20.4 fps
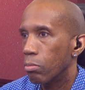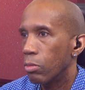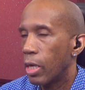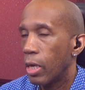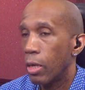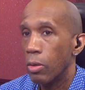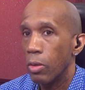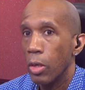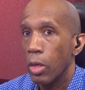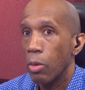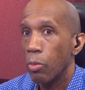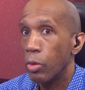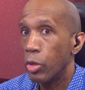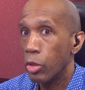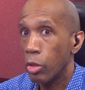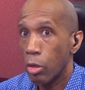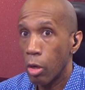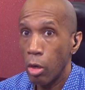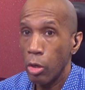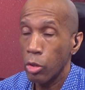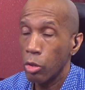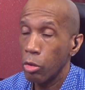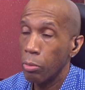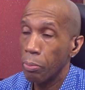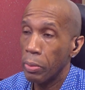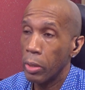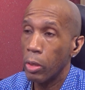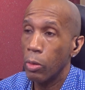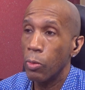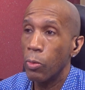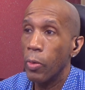Now, we should
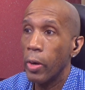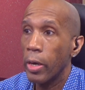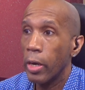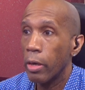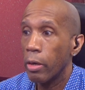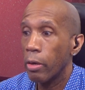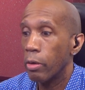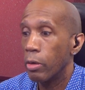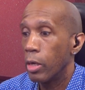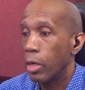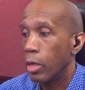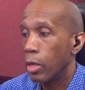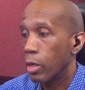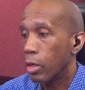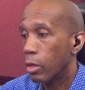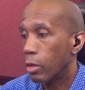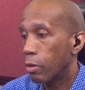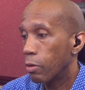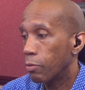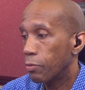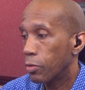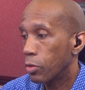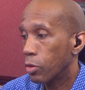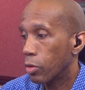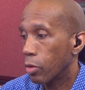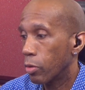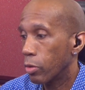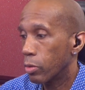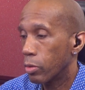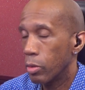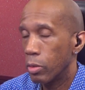also be aware of
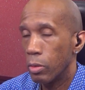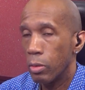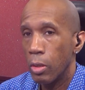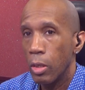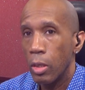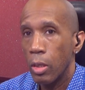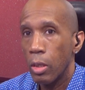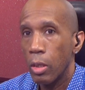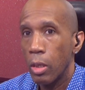certain